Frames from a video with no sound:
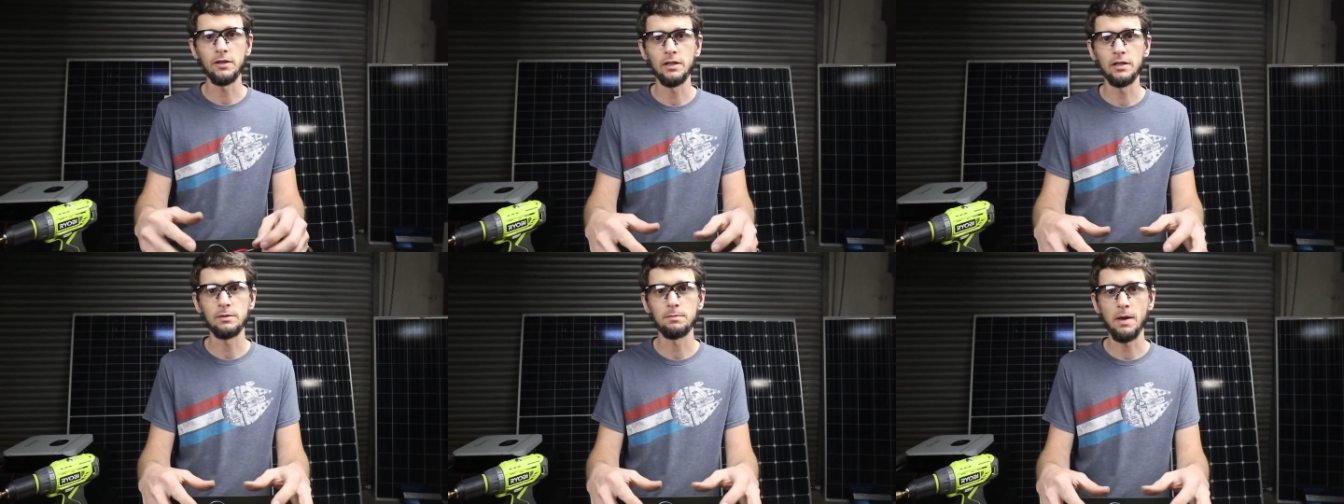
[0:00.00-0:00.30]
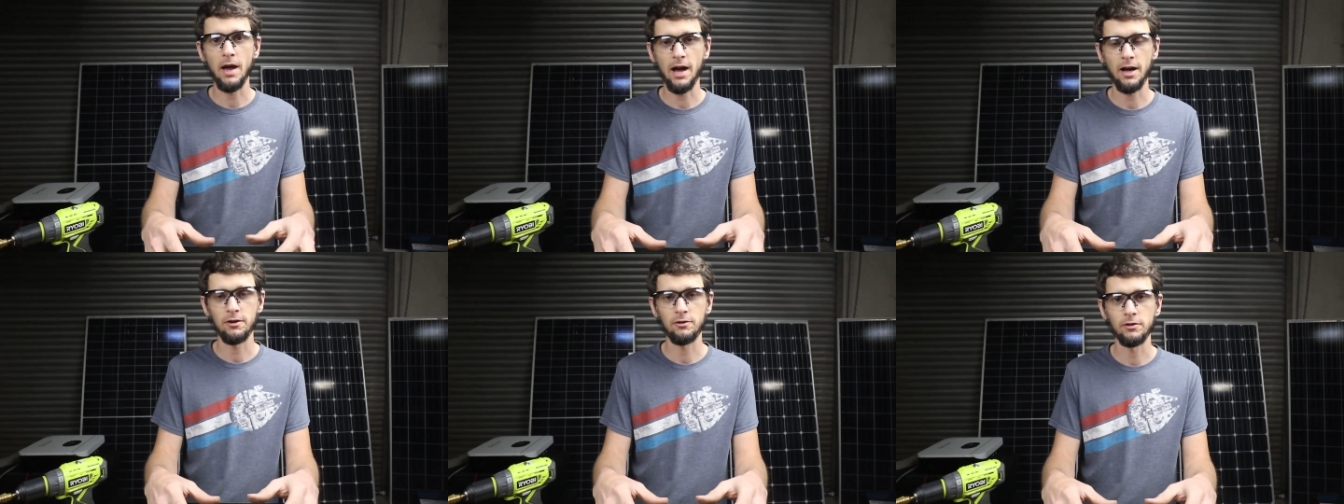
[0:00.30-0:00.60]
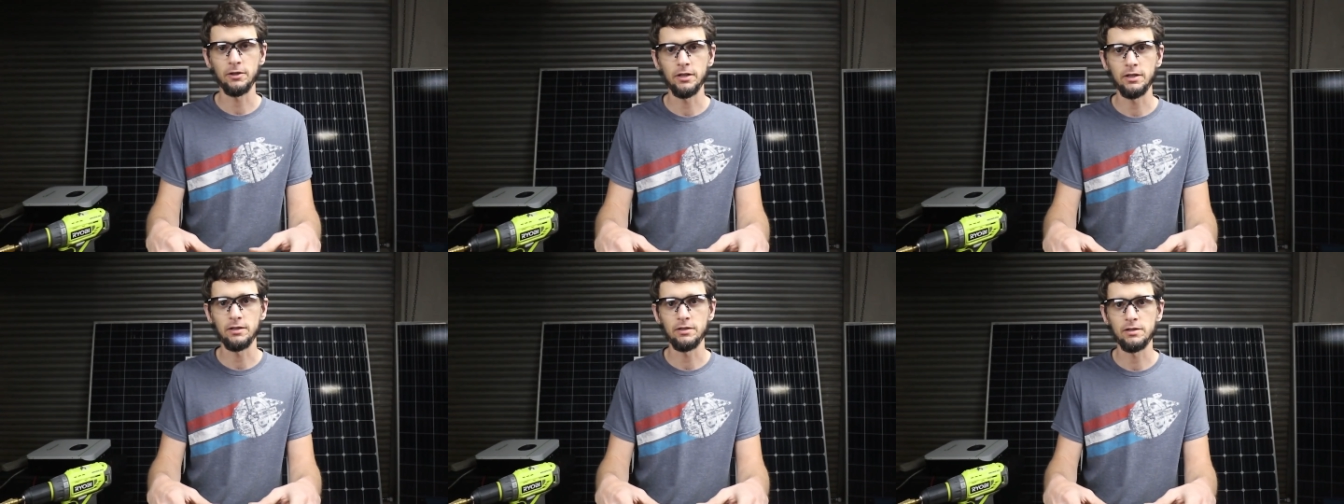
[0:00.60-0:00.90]
these
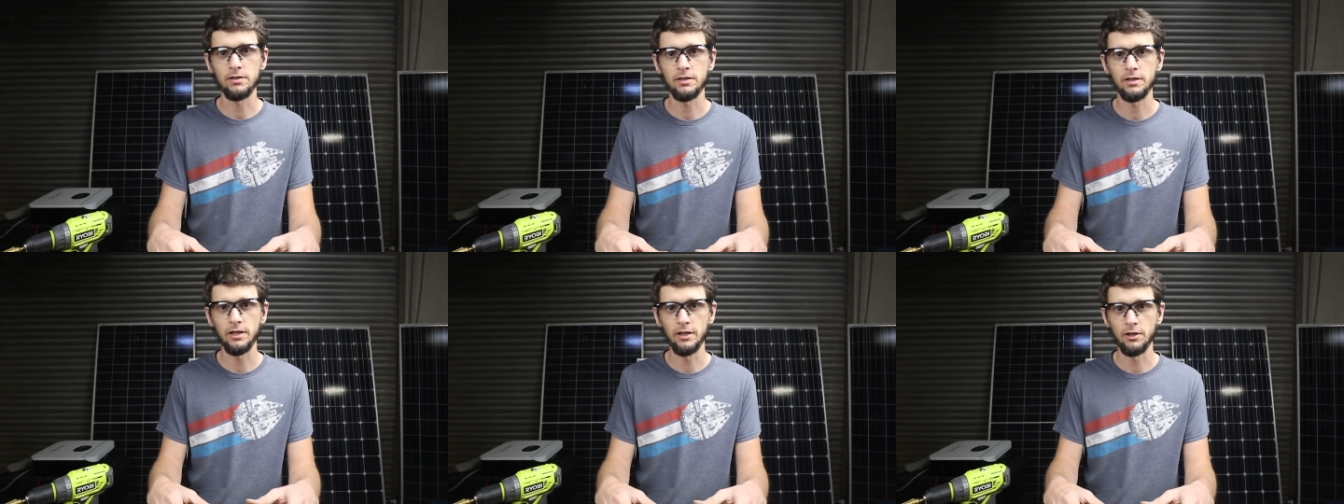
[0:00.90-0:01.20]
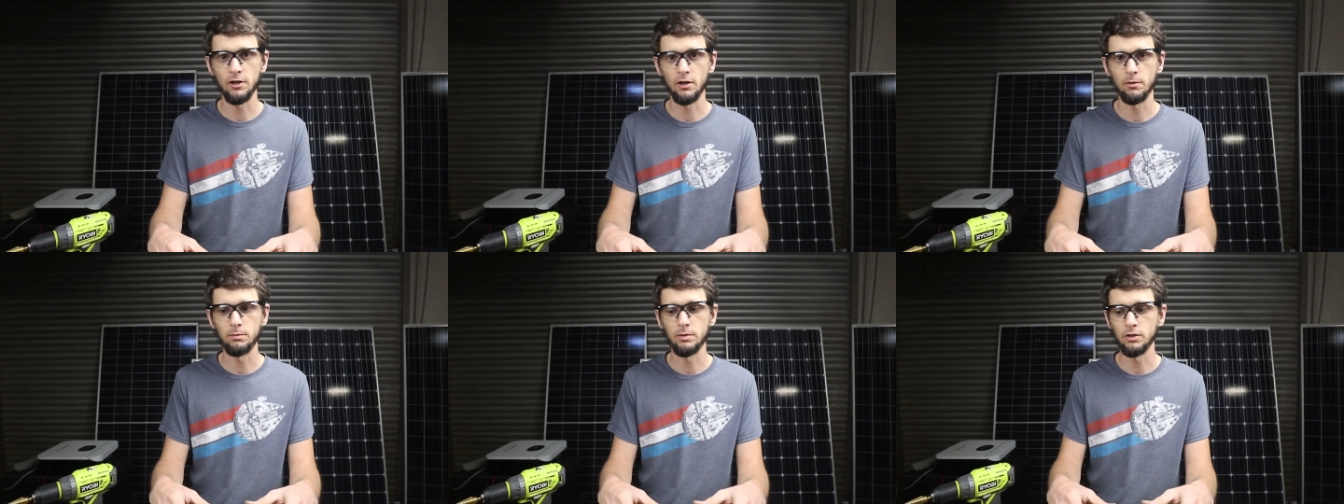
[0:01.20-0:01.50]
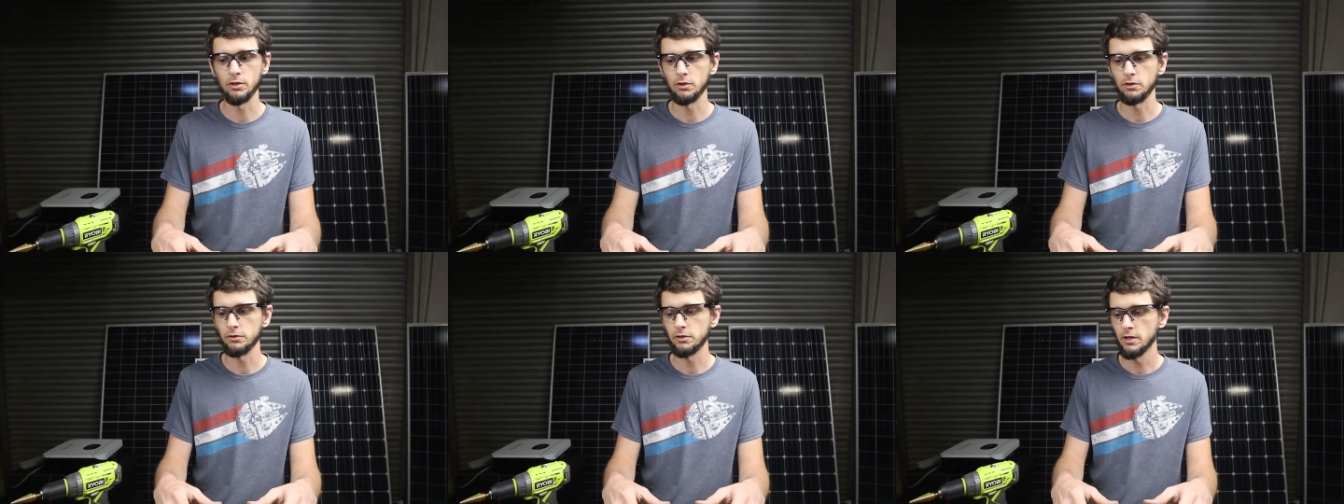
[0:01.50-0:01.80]
batteries in our
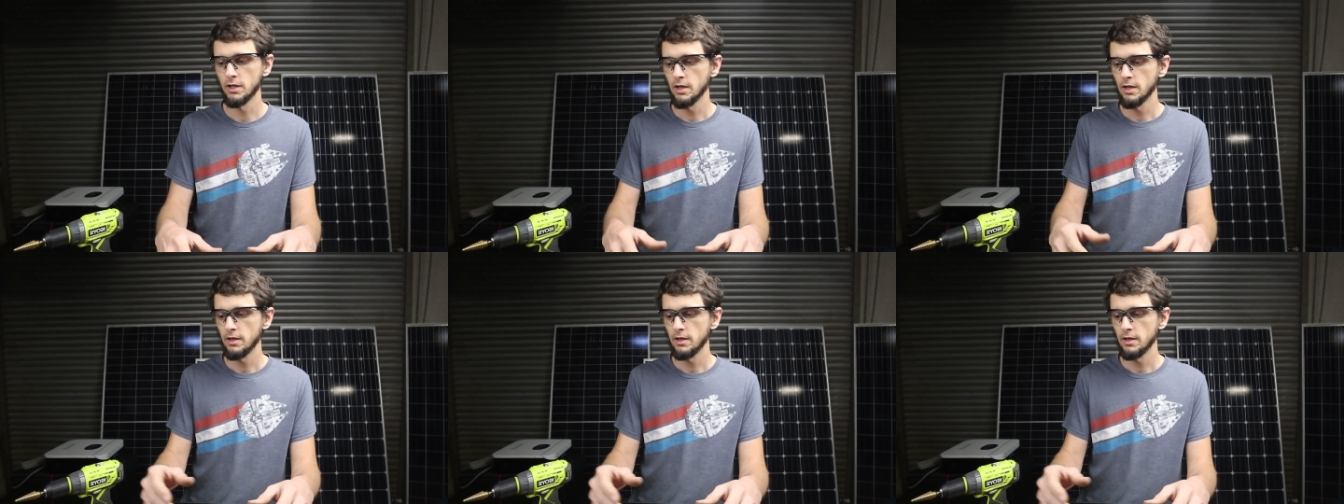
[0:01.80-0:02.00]
build.